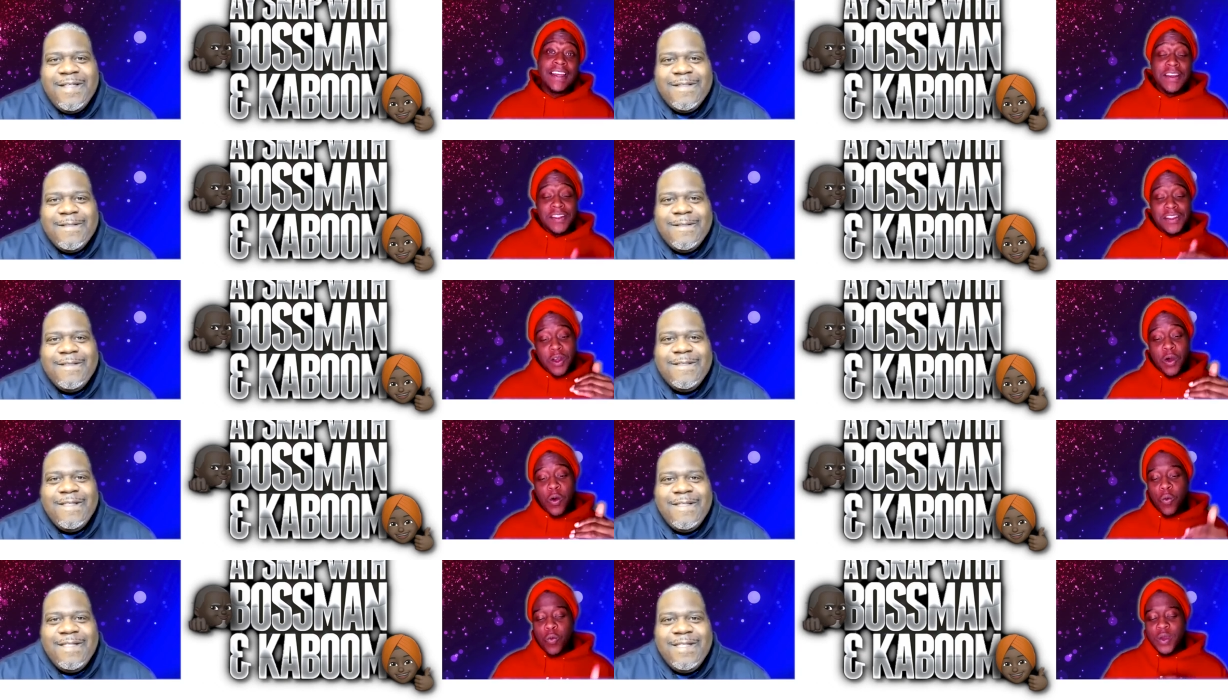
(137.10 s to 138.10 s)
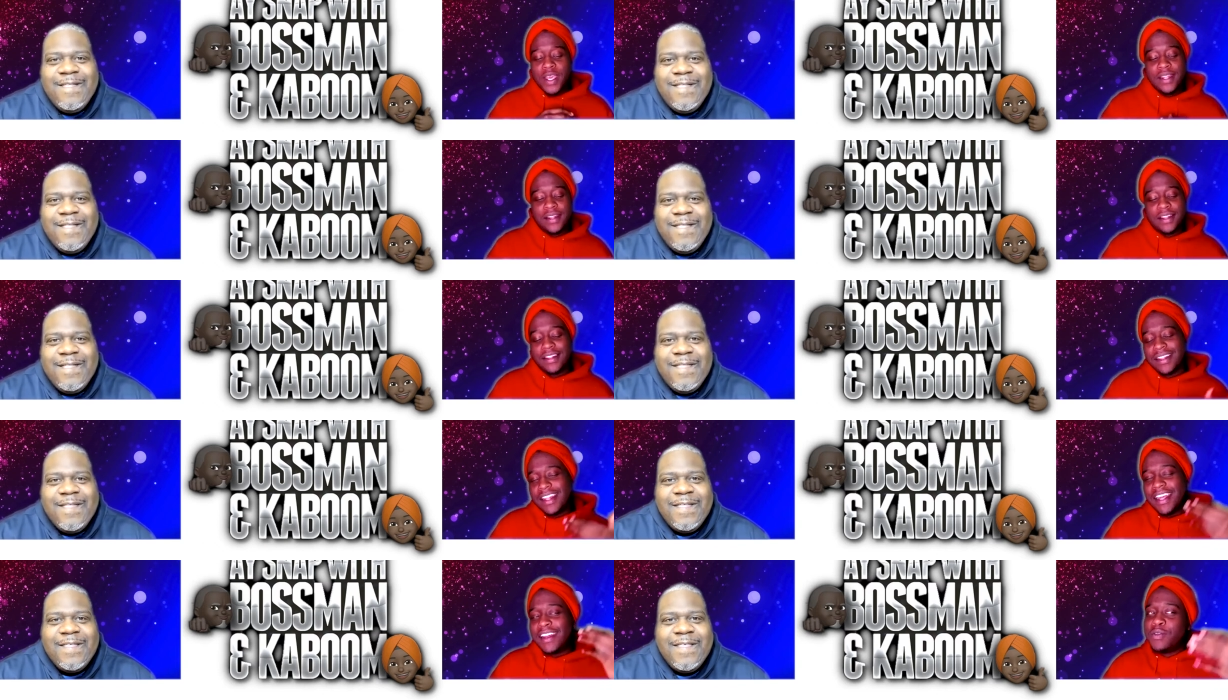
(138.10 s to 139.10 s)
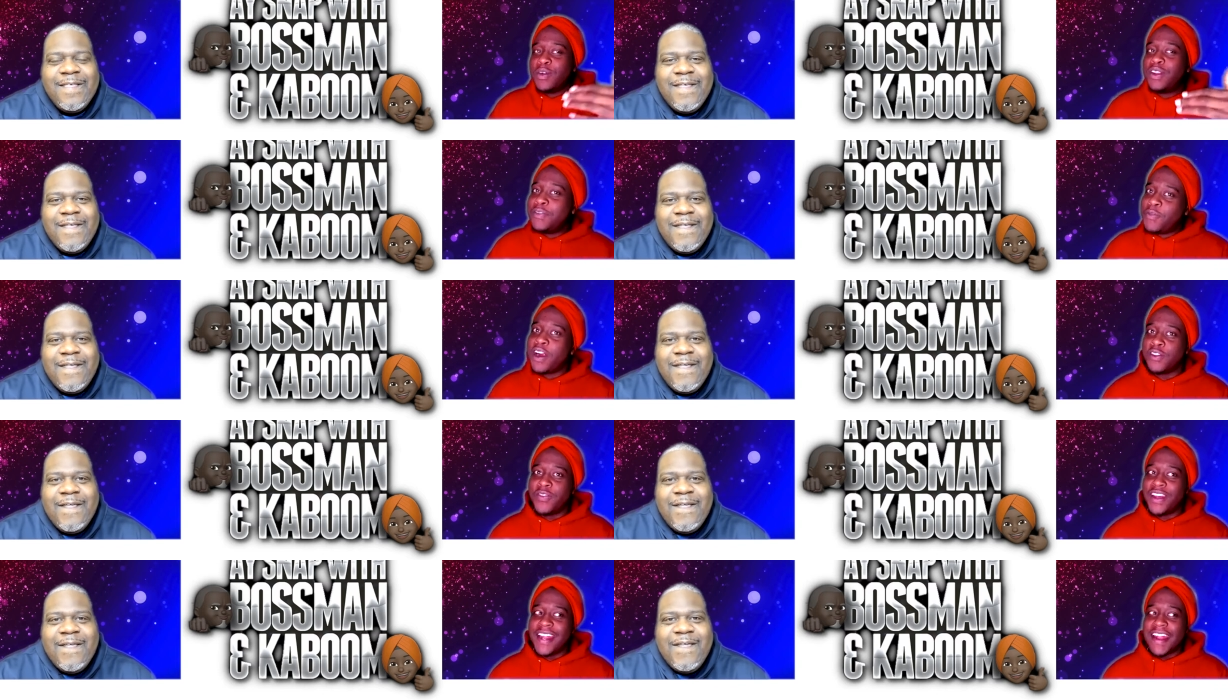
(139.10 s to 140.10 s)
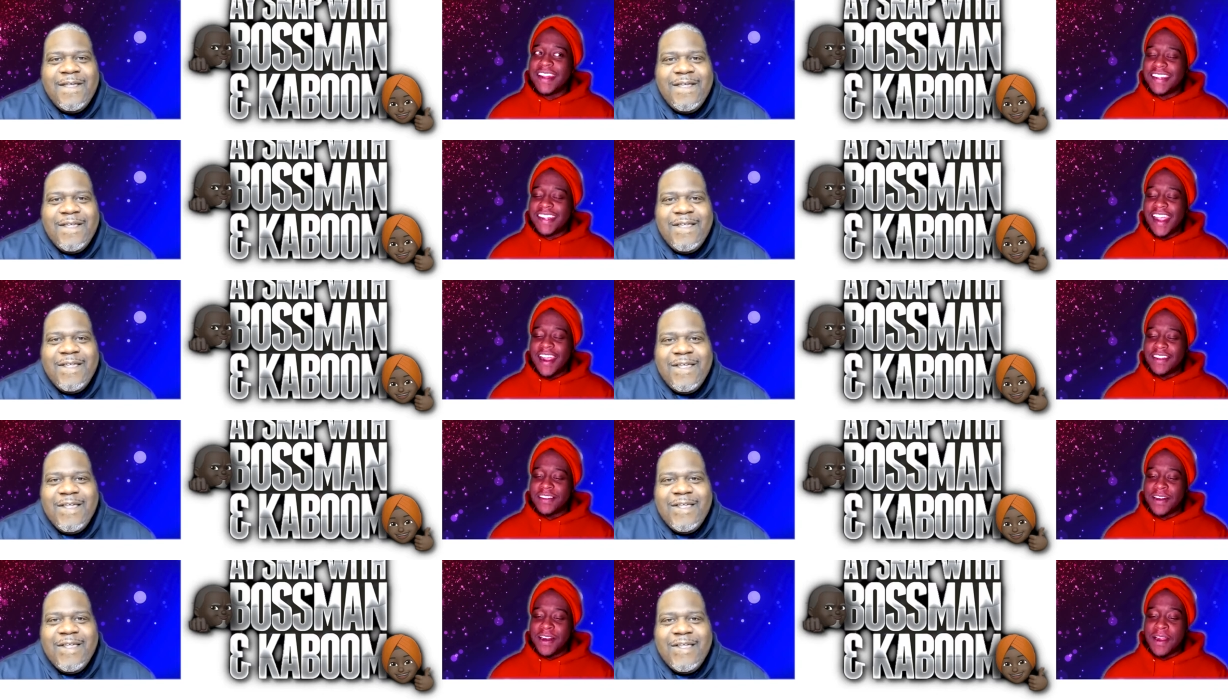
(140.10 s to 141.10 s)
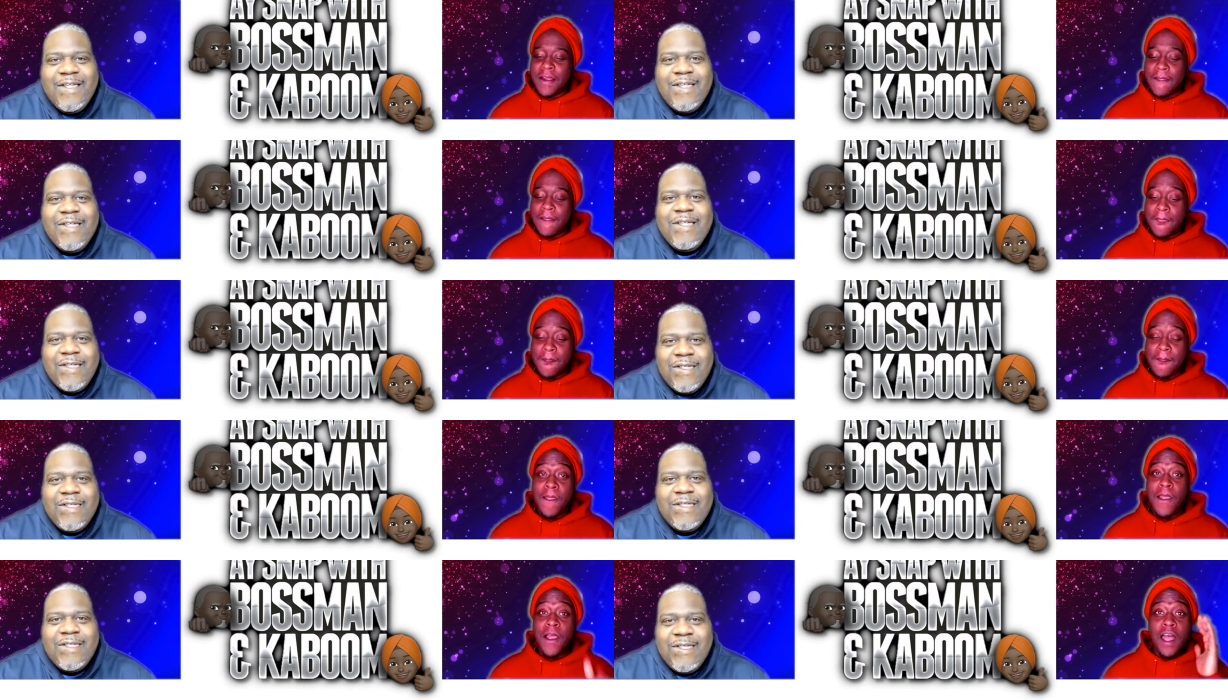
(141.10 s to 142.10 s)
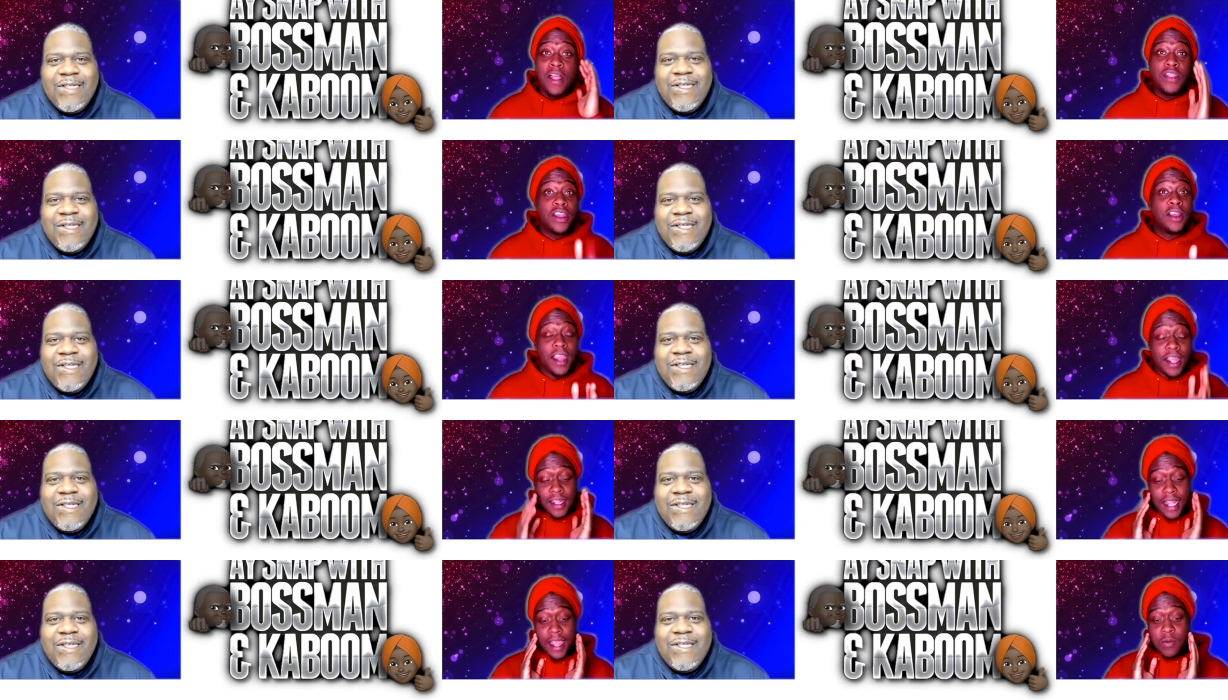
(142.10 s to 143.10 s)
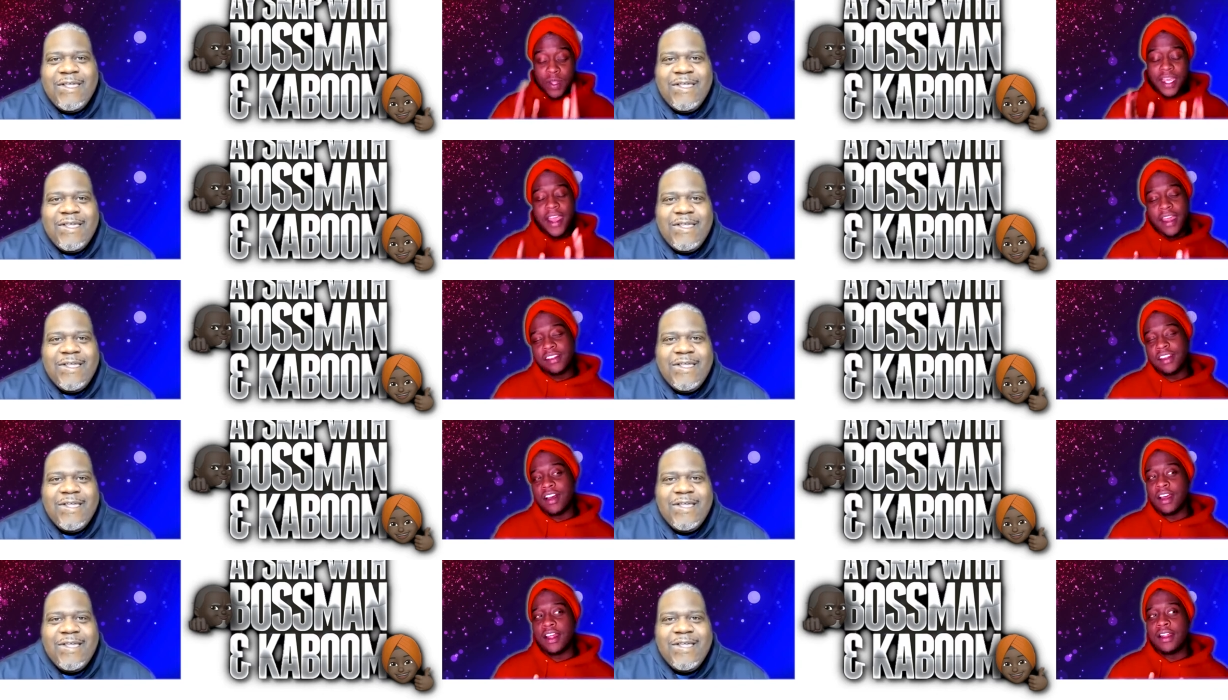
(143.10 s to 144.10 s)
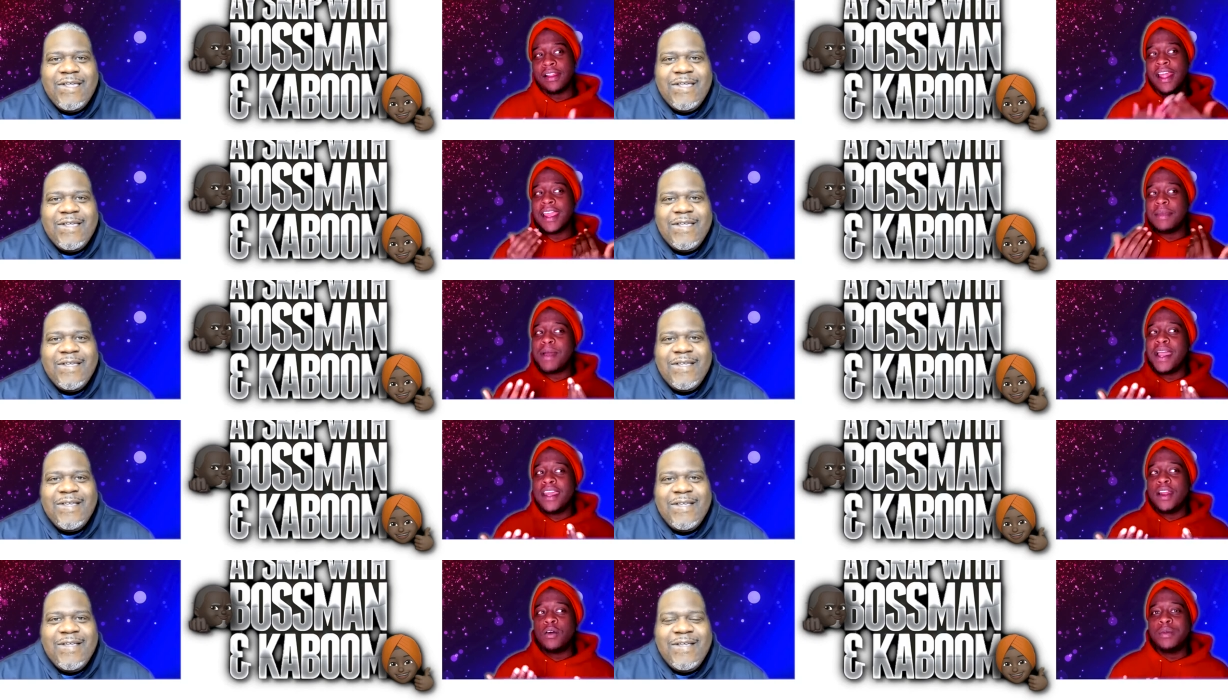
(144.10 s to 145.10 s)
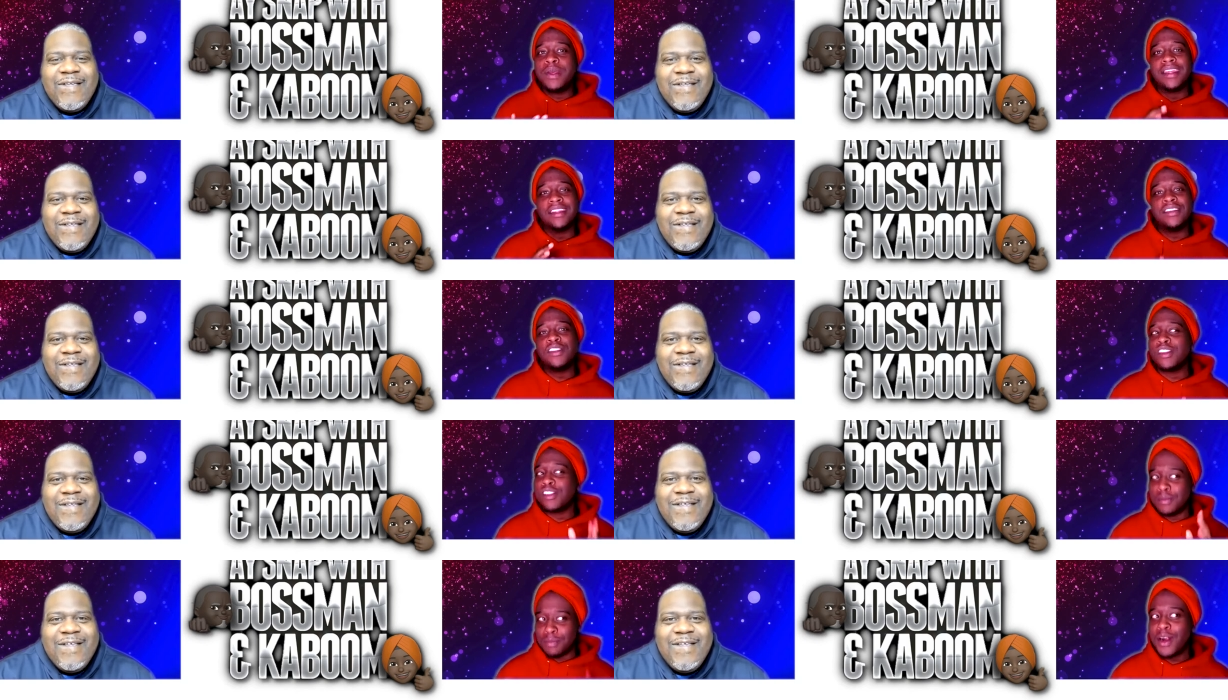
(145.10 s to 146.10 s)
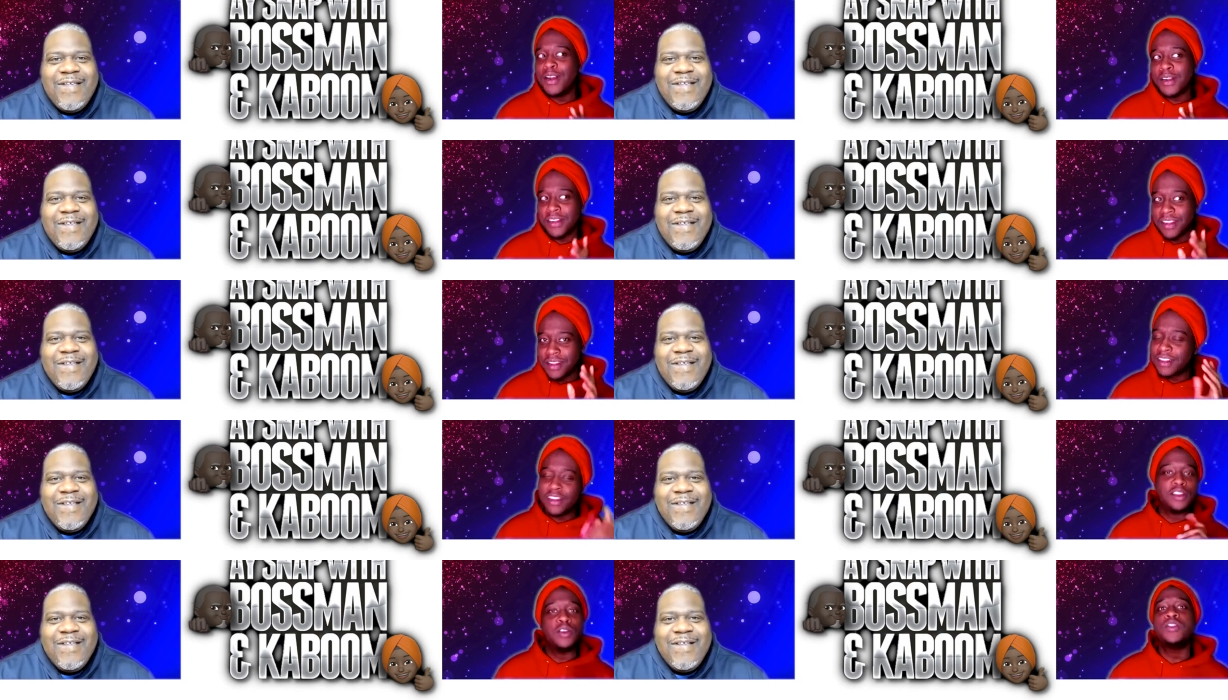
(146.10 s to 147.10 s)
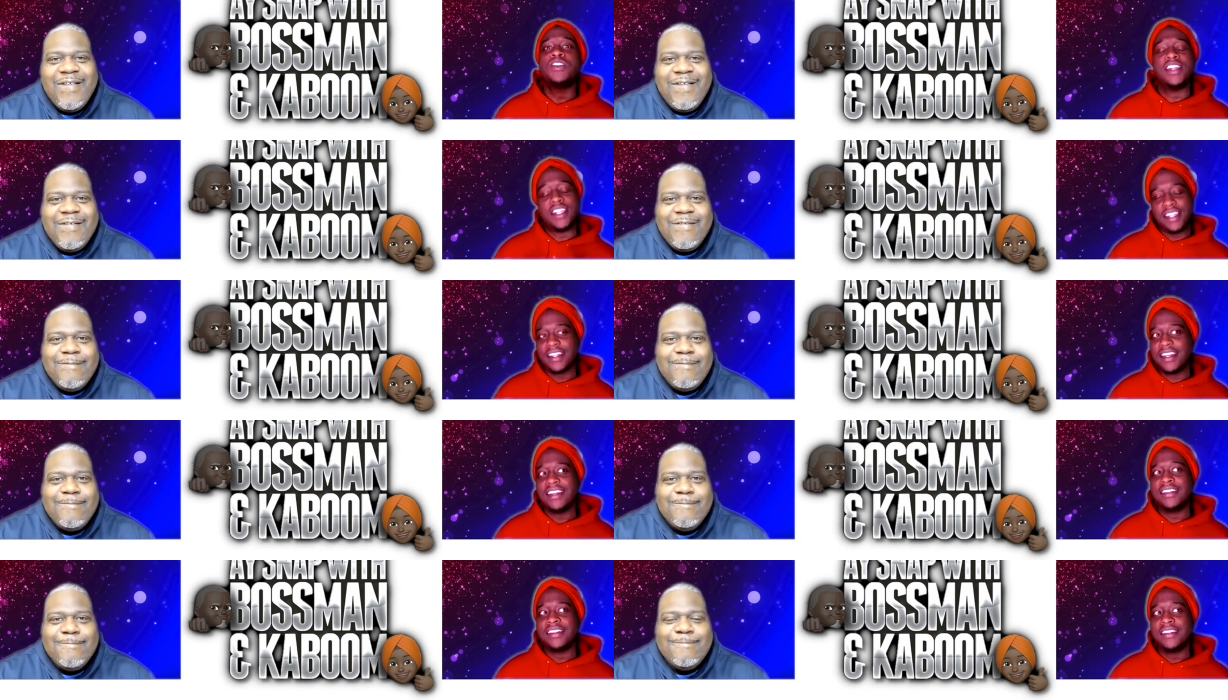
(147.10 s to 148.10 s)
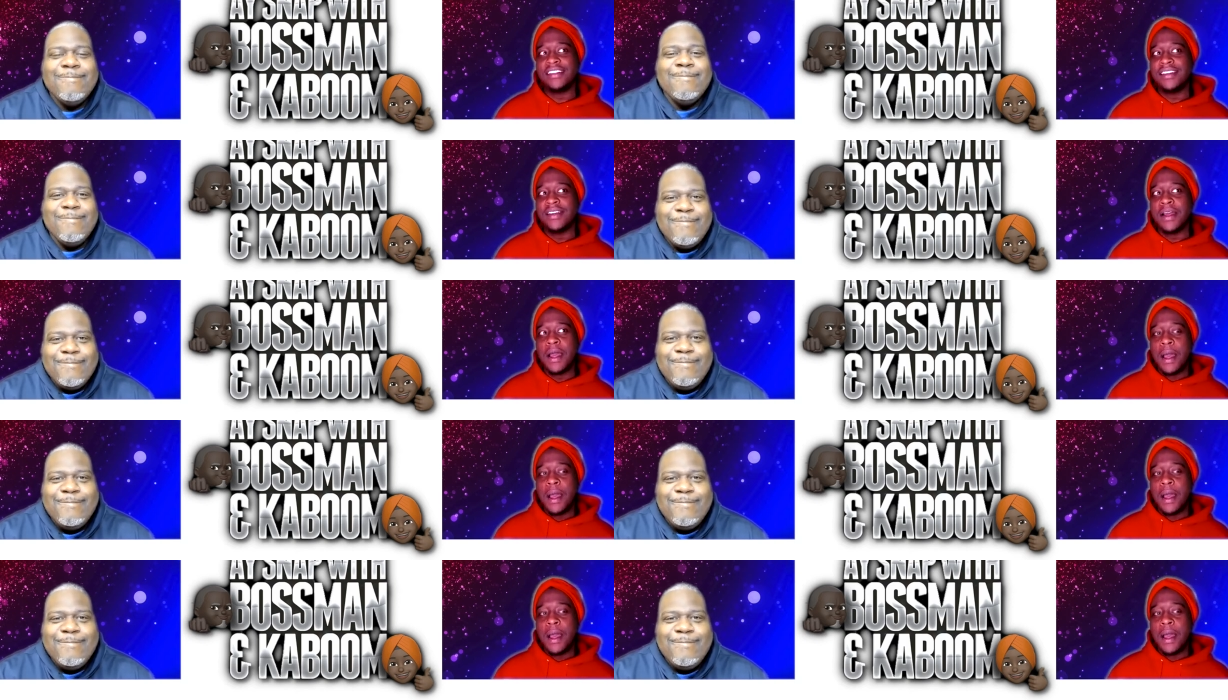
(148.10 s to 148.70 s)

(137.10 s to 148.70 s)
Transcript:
Speaker 1: So when the lady when she first fell down the stairs, all right, there and like when the guy saw it, like in my head I would have been like, there's a smarter solution to this. Mm.